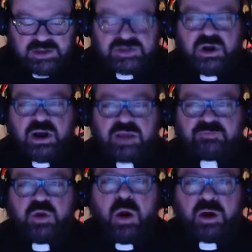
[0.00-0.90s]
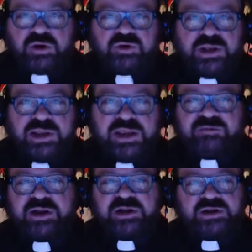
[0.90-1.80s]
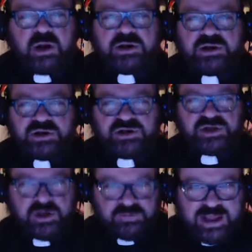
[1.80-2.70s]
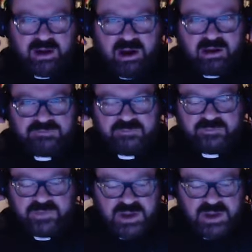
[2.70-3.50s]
it's hard if you are truly gifted it's hard to just shut that off